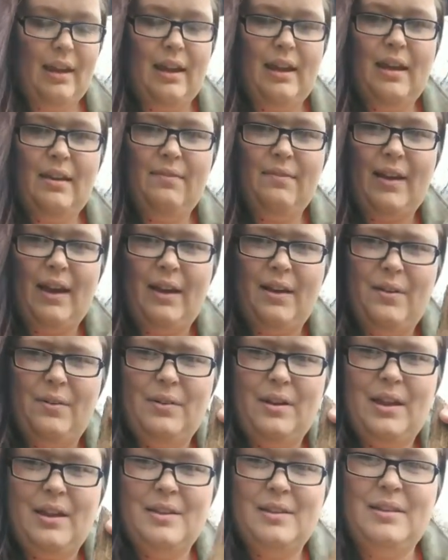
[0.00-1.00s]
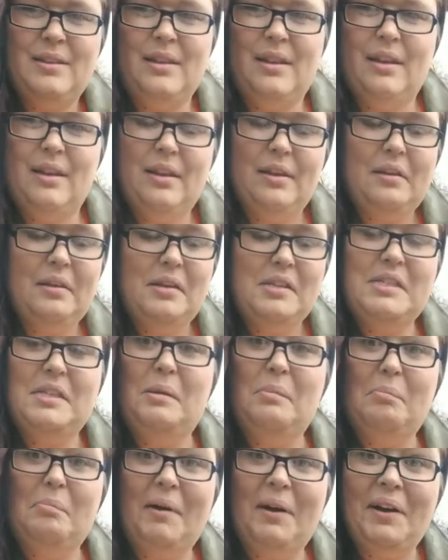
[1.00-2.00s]
and I found
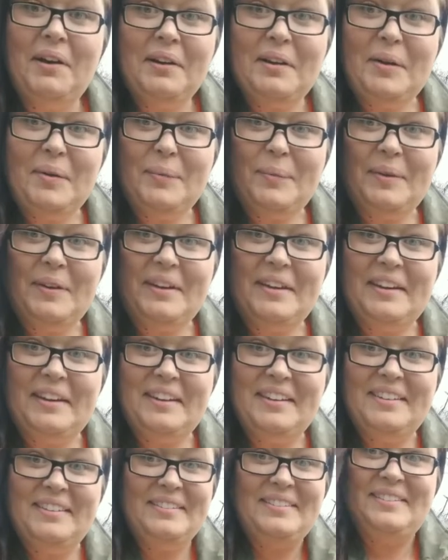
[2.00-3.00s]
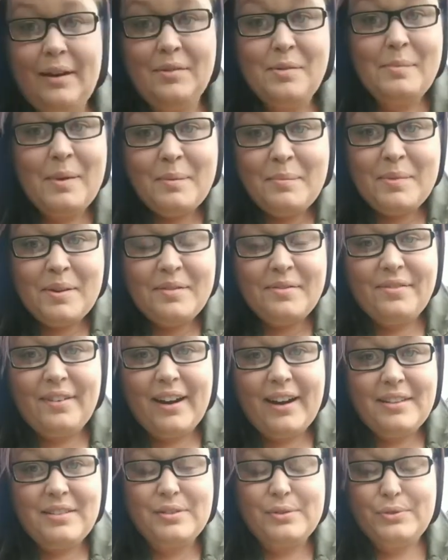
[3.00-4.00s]
some bark or wood. Remember,
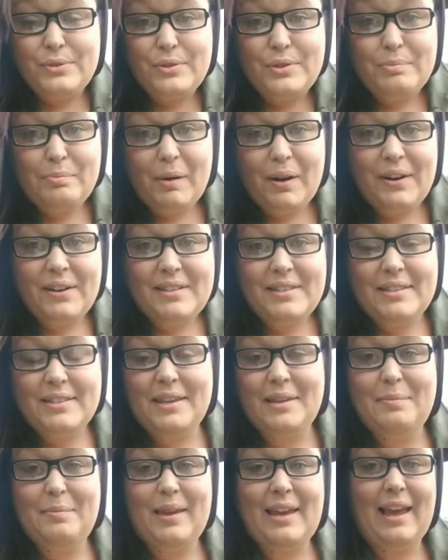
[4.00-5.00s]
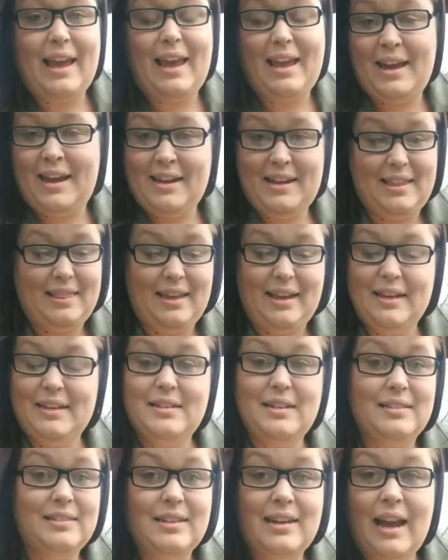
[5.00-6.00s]
friends, loose parts can be anything. It
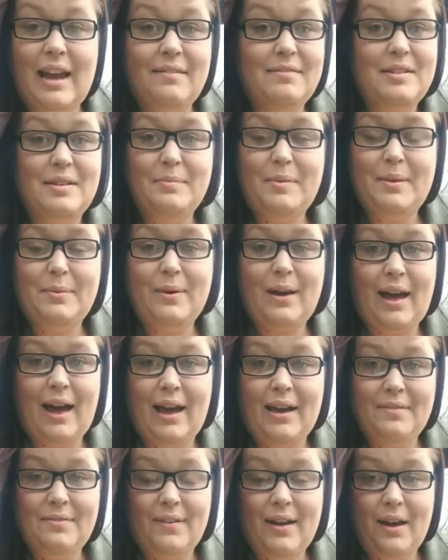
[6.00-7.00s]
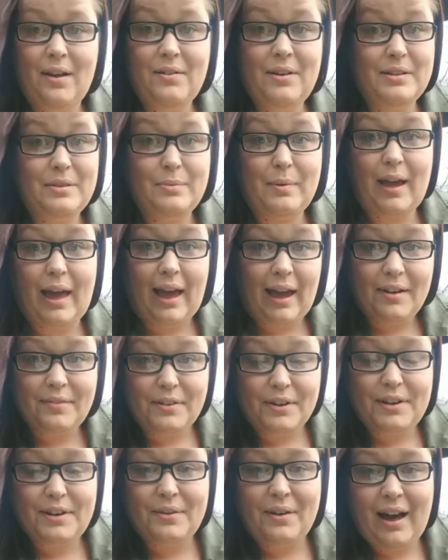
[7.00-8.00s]
doesn't have to be what I found. It's
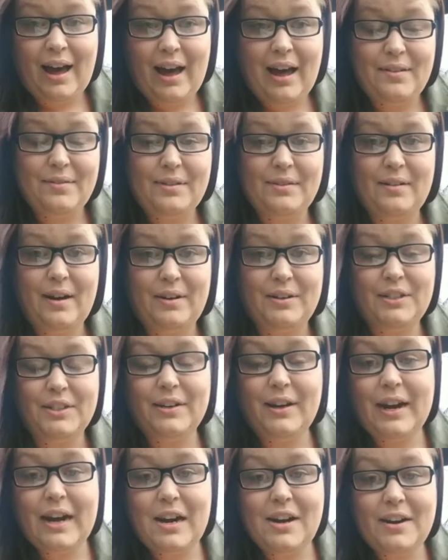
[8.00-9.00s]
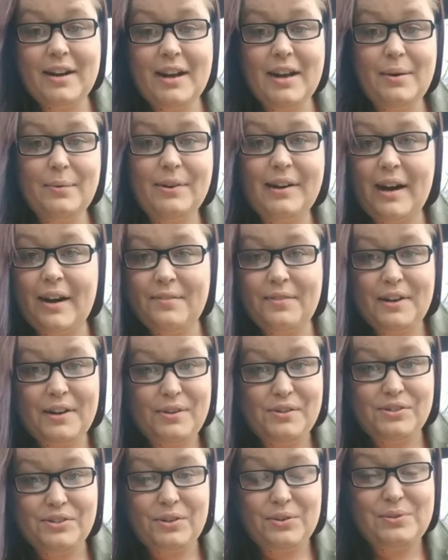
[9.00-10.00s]
whatever you have around your area, wherever
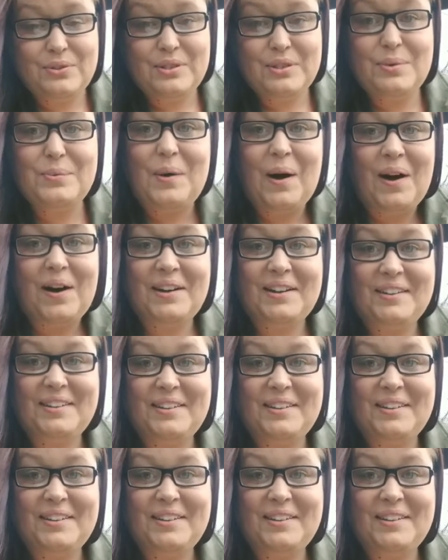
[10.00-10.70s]
you chose to walk.